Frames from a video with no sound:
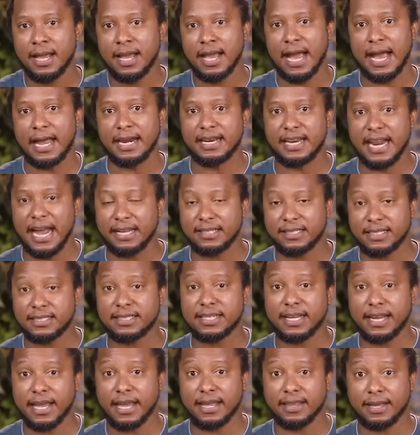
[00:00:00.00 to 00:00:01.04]
and data
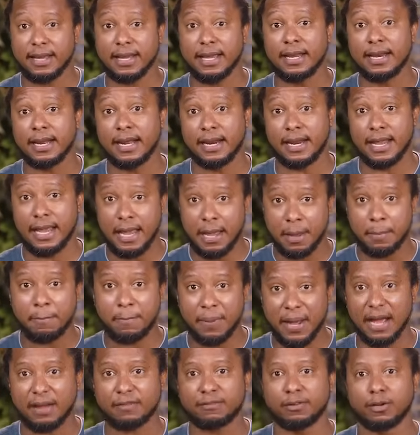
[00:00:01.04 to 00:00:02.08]
together in an
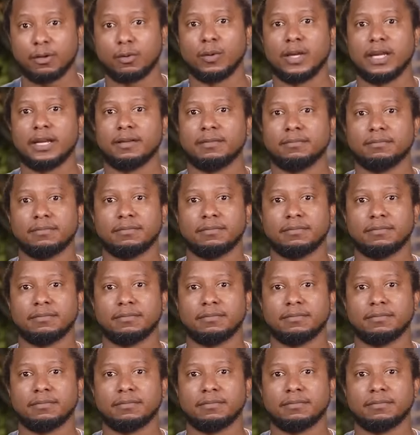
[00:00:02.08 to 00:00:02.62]
impactful way.